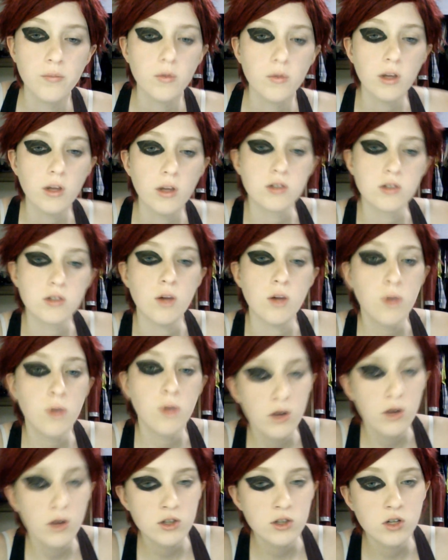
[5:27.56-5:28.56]
So I'm going to go ahead
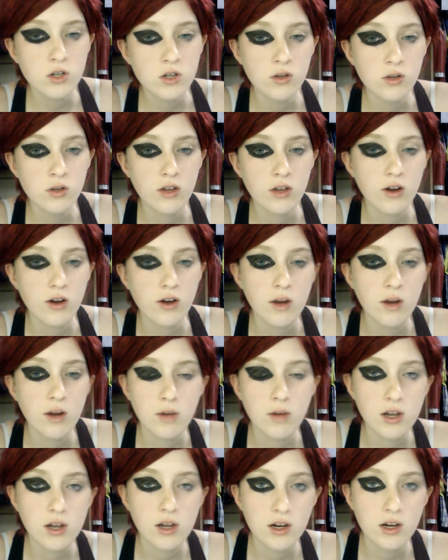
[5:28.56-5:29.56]
and start with the other eye. I'm not
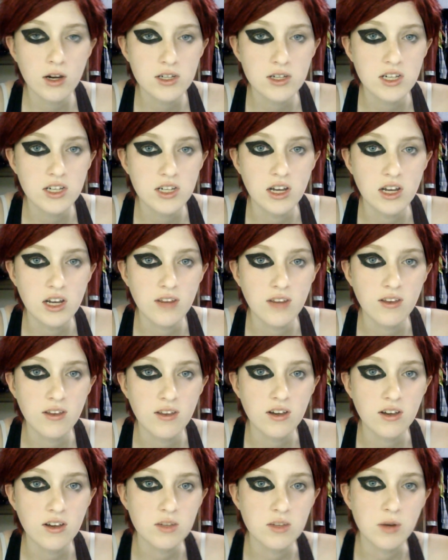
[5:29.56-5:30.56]
going to guarantee anything.
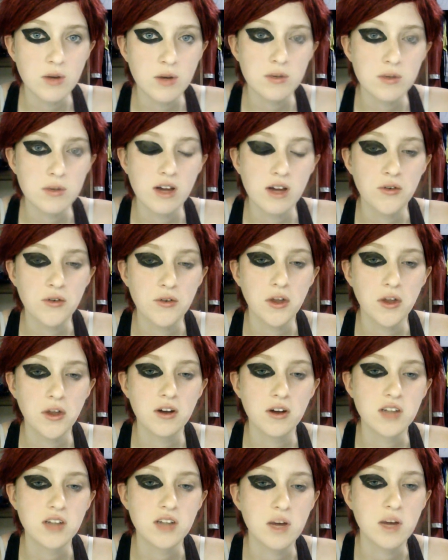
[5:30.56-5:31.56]
Sometimes I have a really hard
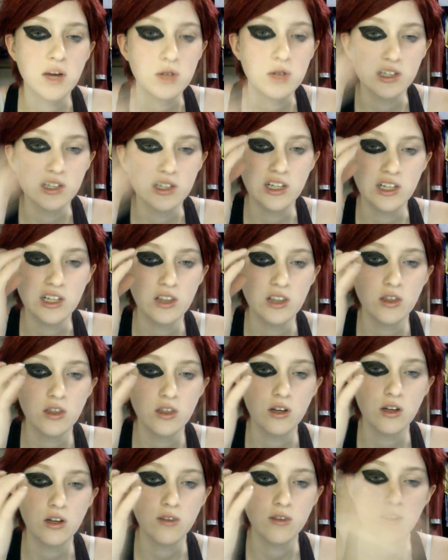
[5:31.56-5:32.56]
time trying to get the
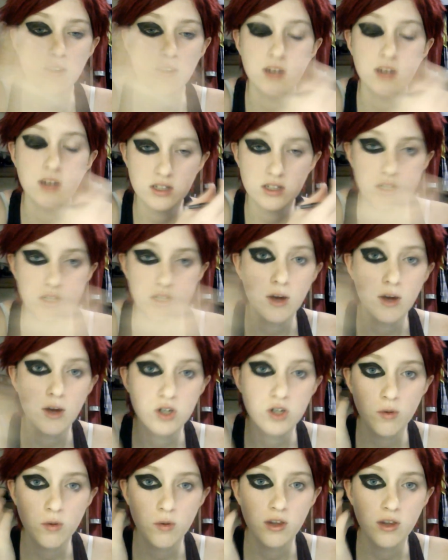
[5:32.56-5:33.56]
thickness to match up
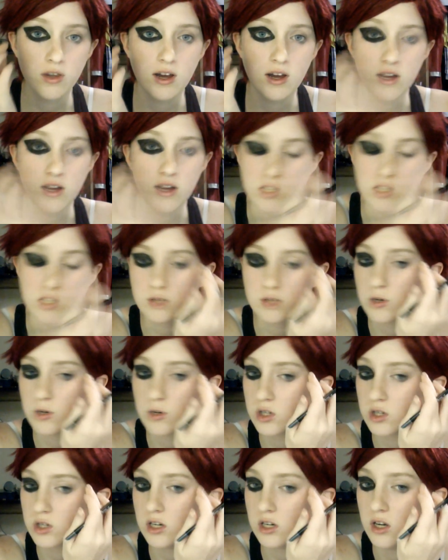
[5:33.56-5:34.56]
on the eyes,
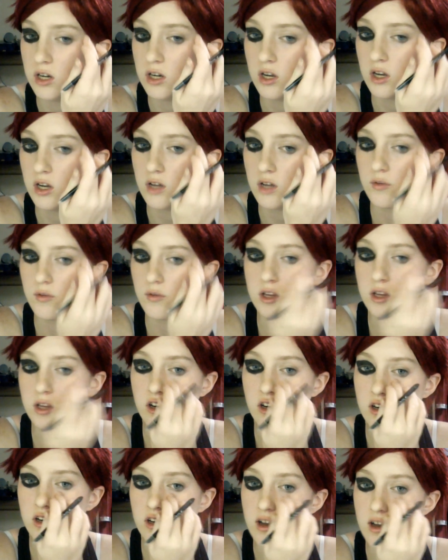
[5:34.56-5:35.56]
especially here
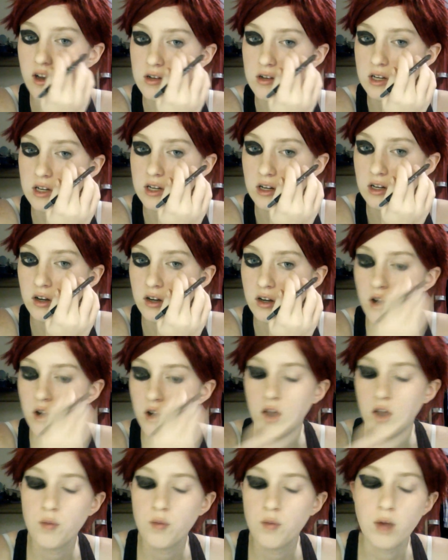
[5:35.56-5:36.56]
and down here.
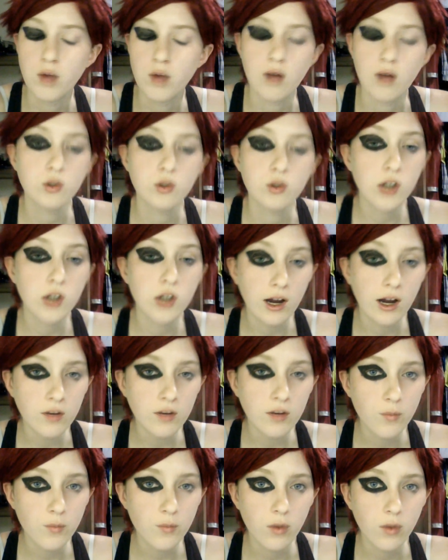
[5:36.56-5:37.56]
But I will try,
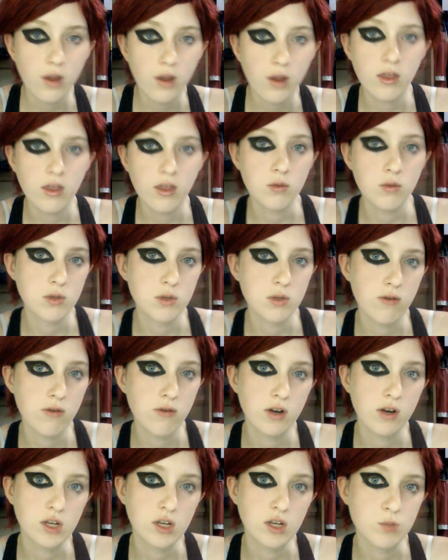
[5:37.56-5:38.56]
and then once my friend
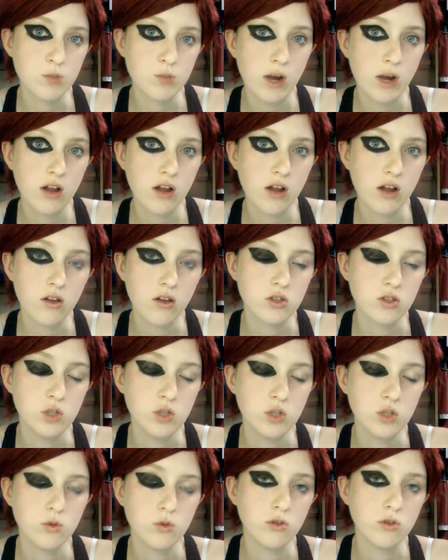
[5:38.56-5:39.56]
gets back, she
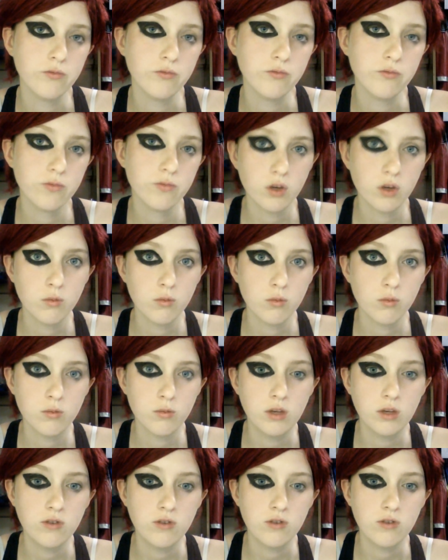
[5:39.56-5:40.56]
will help me
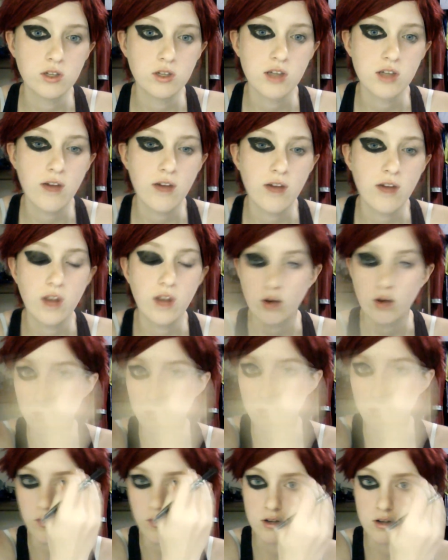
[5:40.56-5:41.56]
fix that, and then I will move
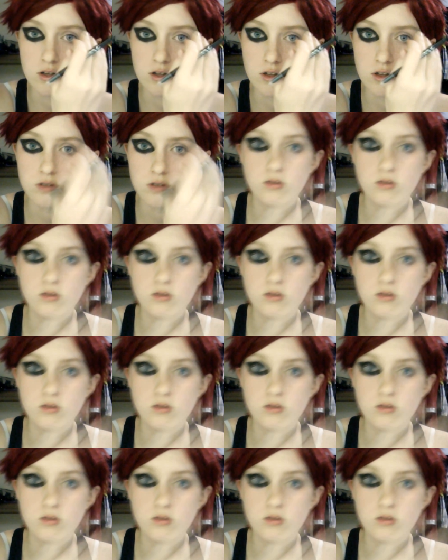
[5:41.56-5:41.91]
on to this.